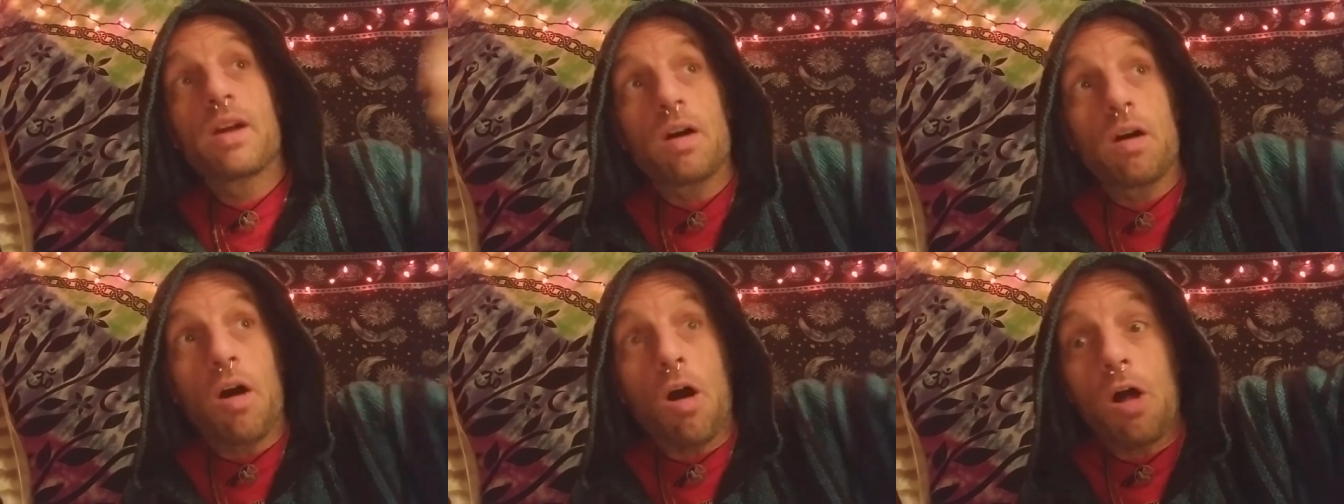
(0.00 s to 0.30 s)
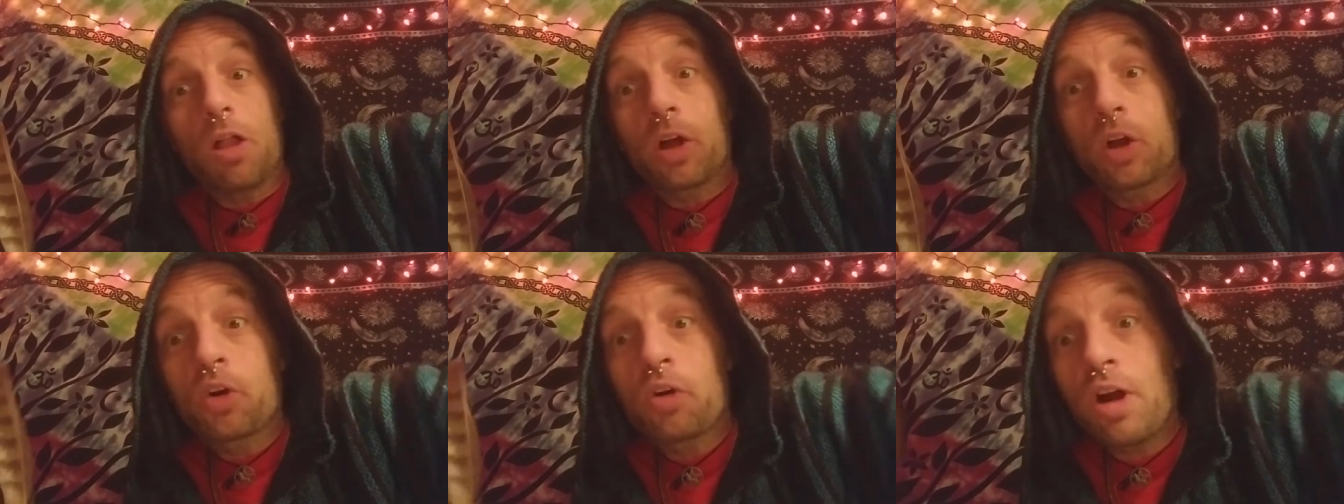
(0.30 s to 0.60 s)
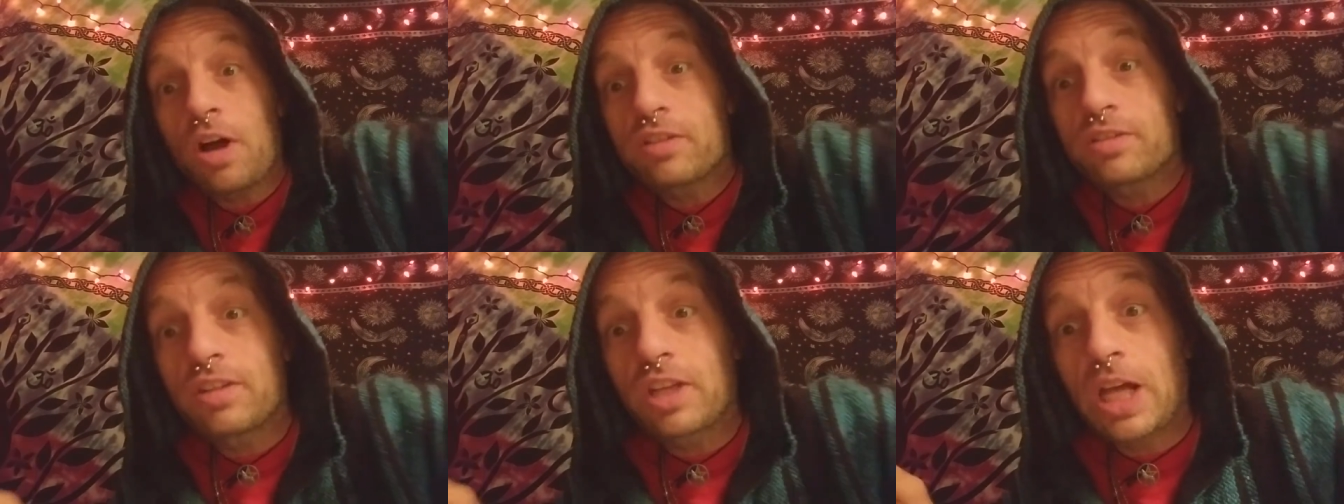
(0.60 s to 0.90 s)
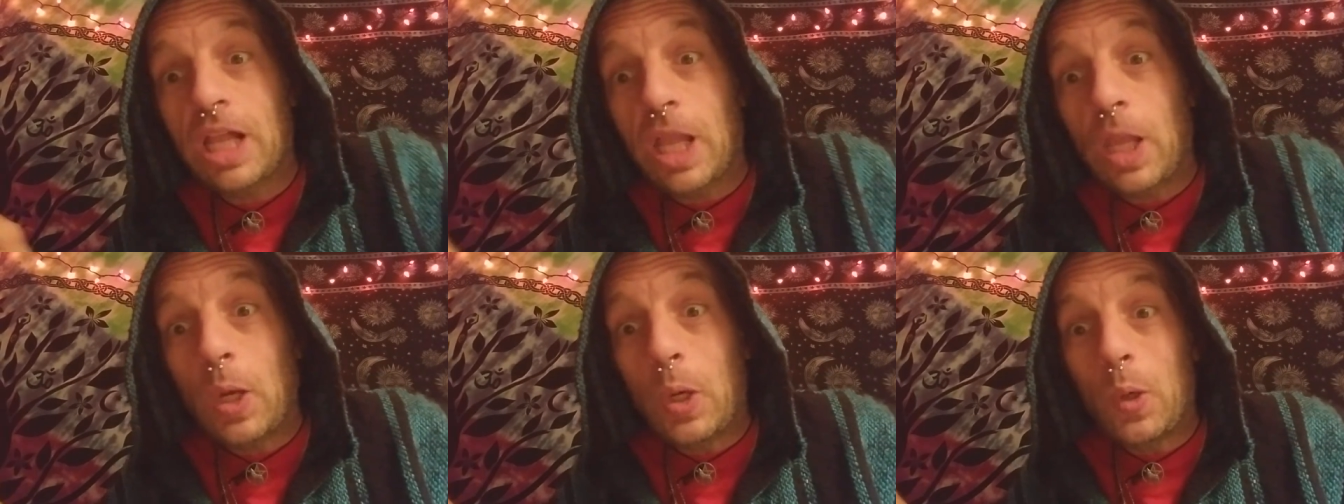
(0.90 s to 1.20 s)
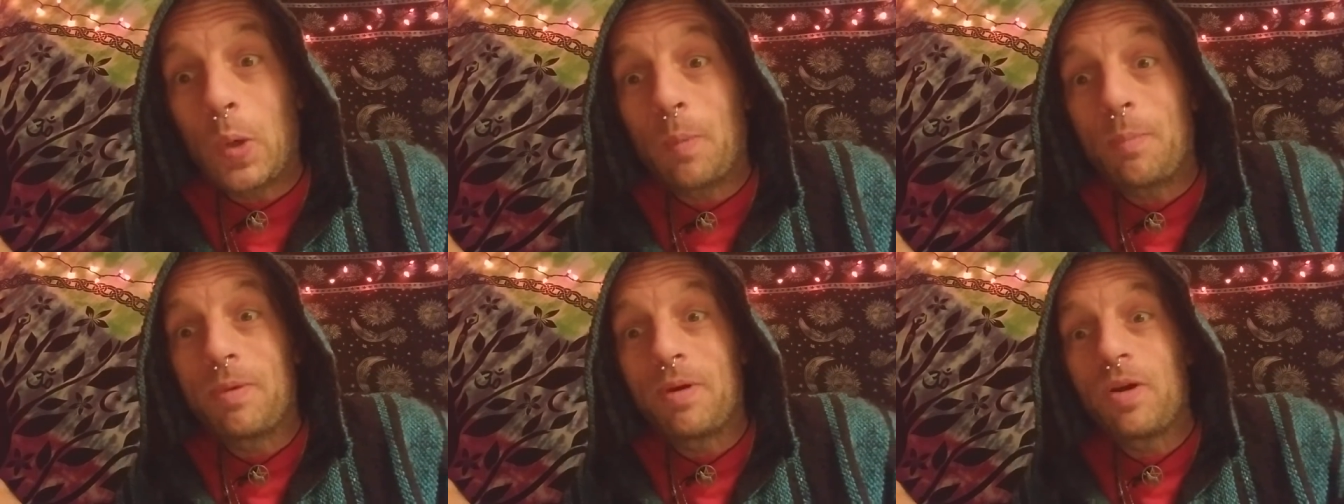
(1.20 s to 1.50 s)
all across the
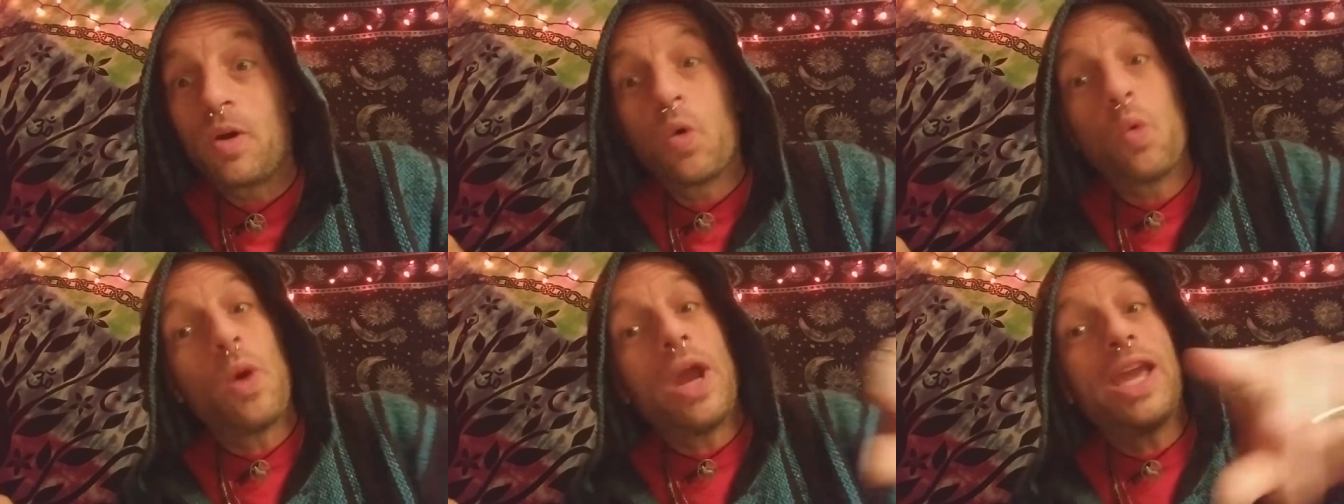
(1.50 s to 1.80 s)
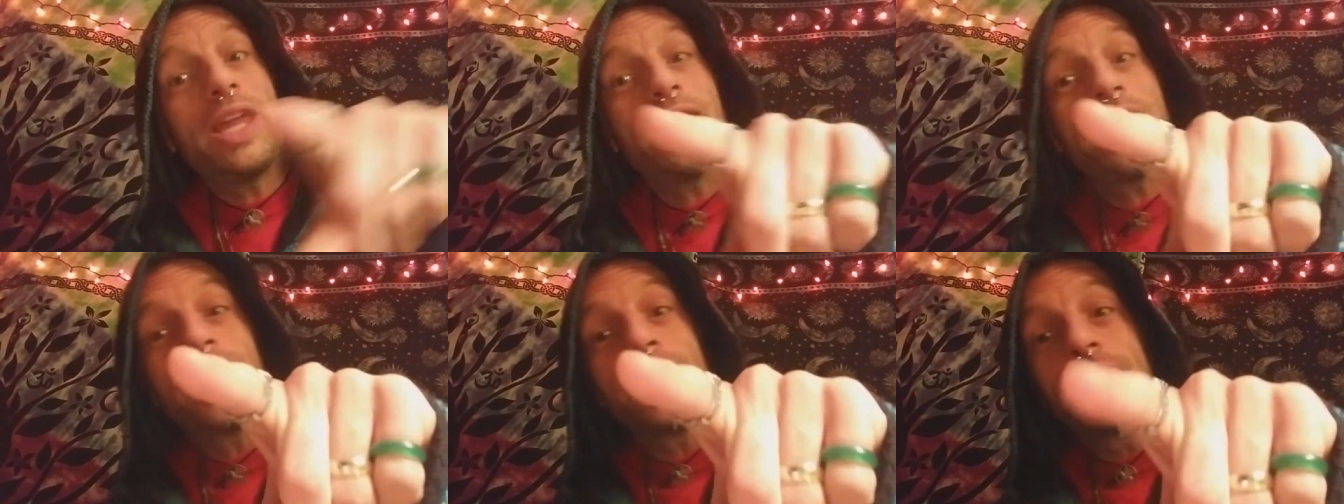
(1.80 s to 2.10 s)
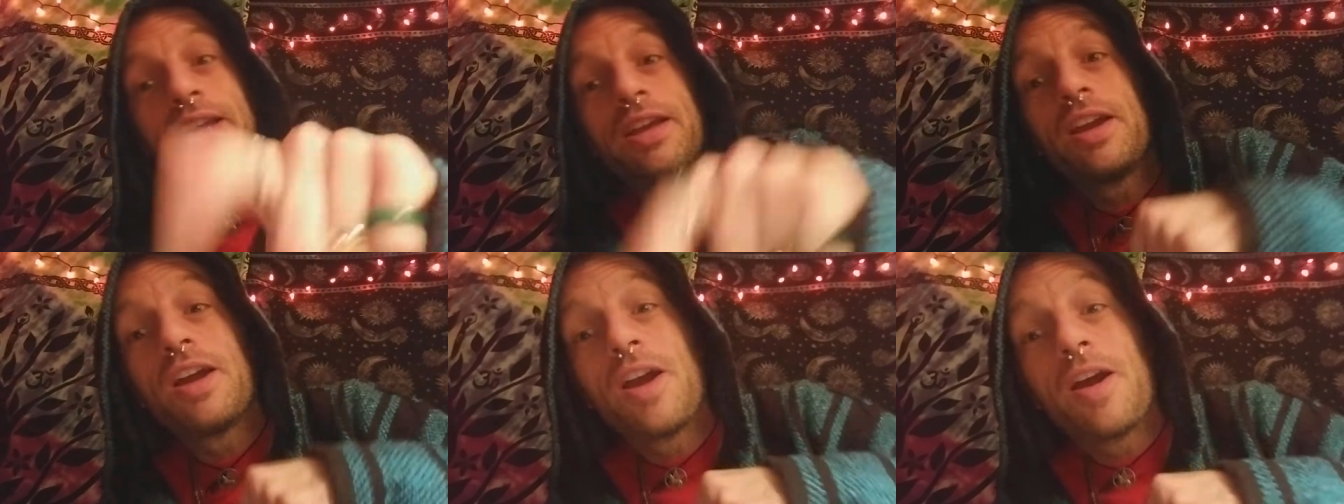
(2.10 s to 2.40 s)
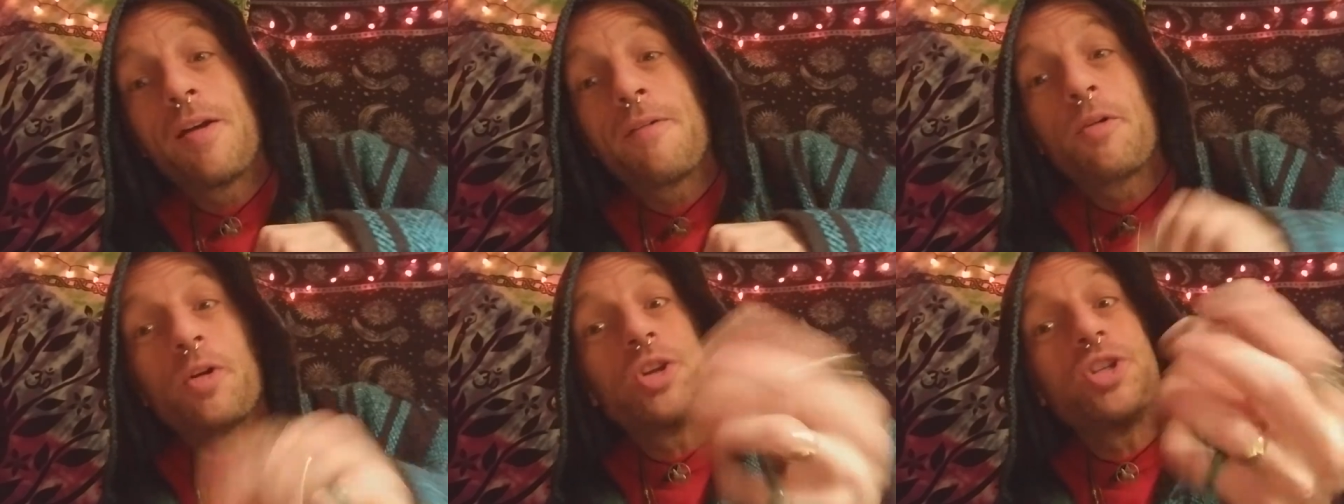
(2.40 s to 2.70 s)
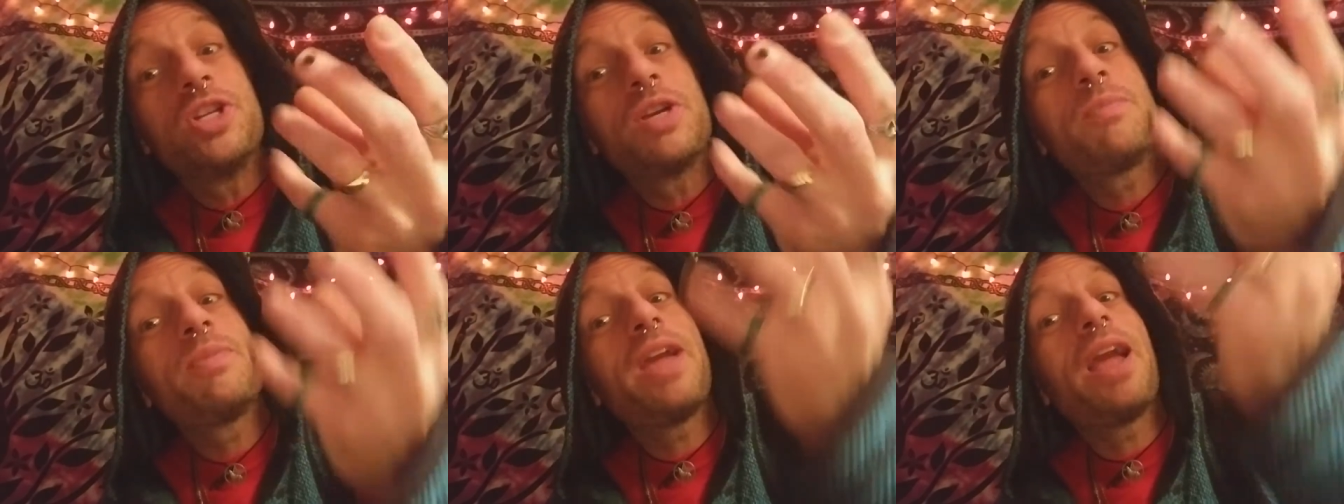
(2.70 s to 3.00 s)
globe, waiting for
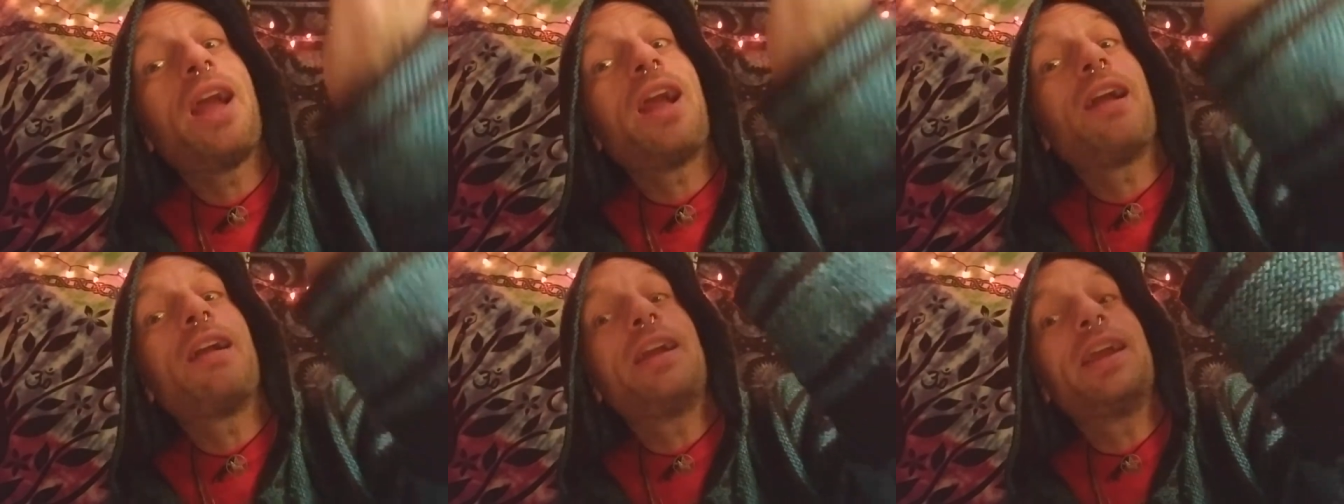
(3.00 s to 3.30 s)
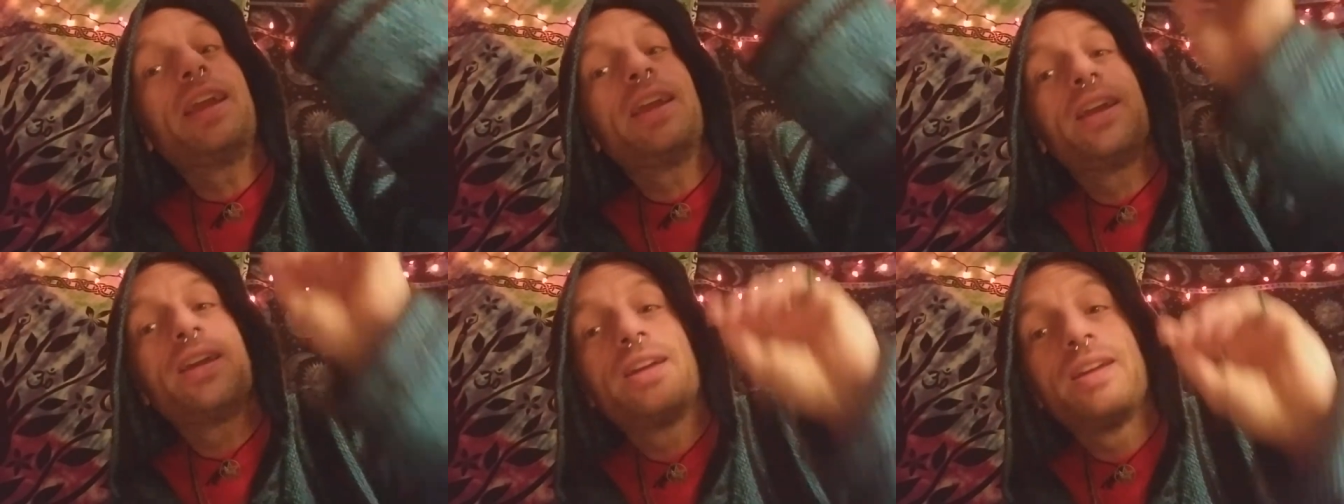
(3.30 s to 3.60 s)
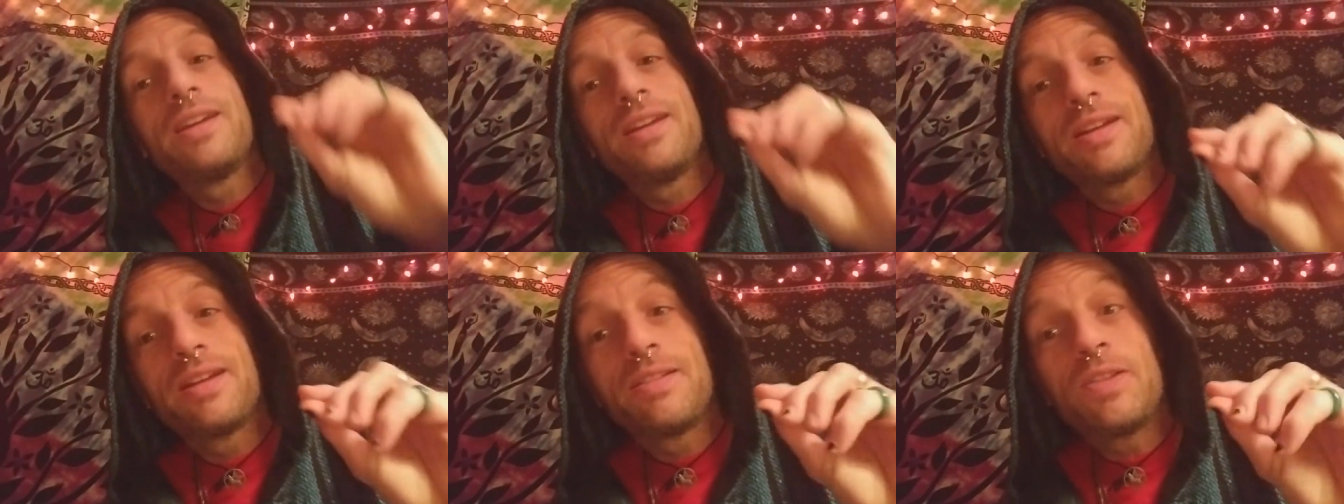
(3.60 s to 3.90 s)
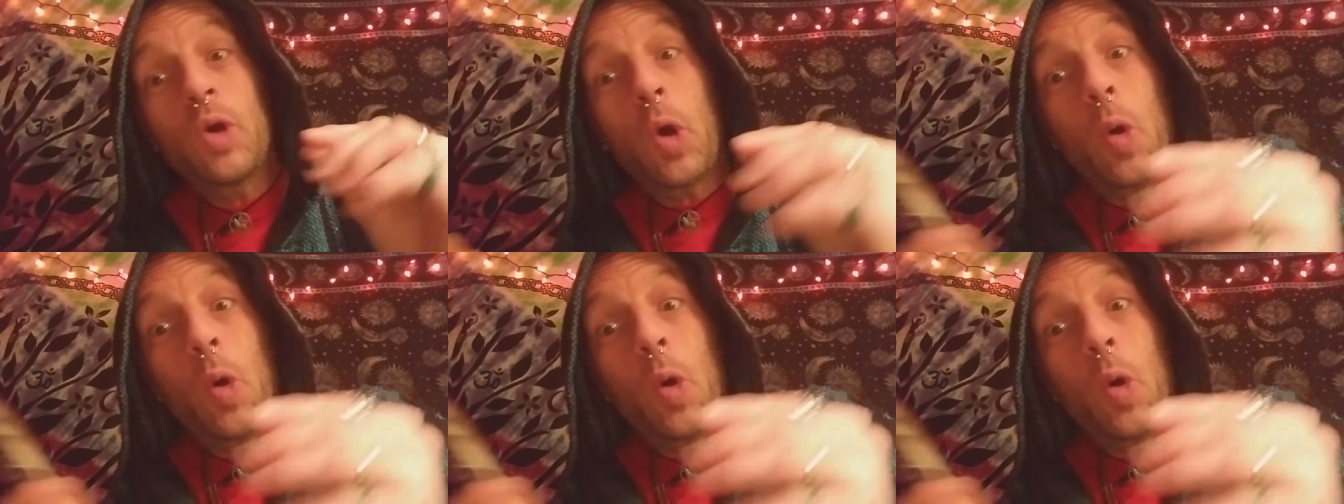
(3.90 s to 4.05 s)
Jim Carrey to